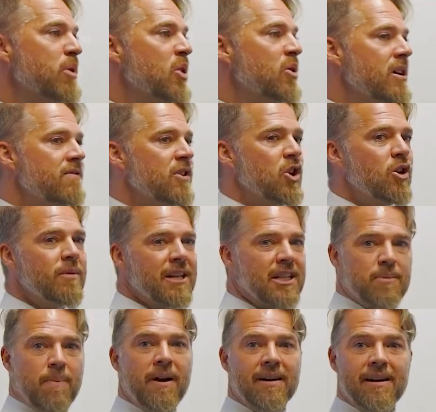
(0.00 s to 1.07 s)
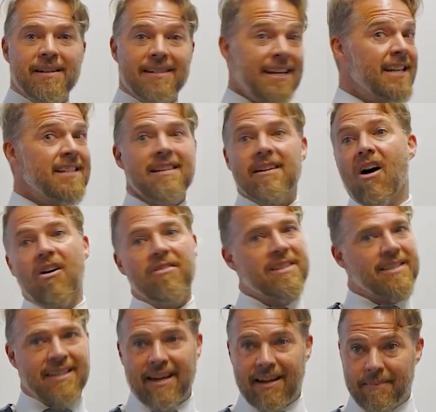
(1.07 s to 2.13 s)
beauty of the human experience. It isn't all the
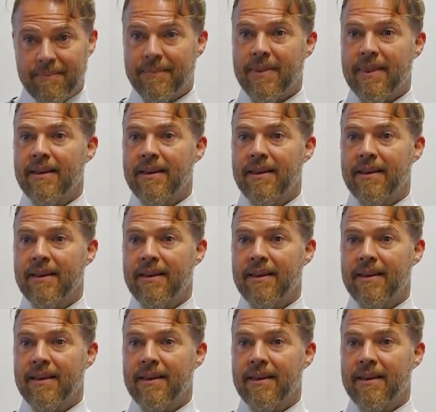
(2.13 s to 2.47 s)
same.